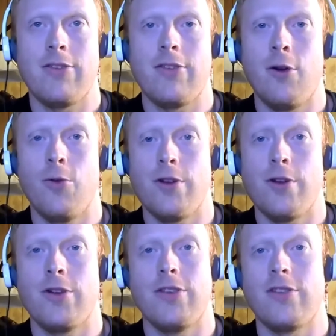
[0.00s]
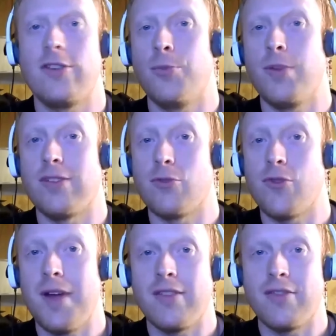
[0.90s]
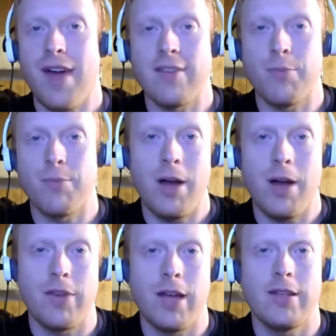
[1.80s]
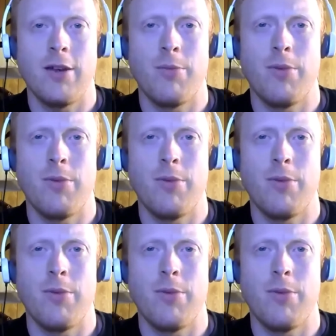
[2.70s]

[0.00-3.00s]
so there could still be some trans fats bombs out there,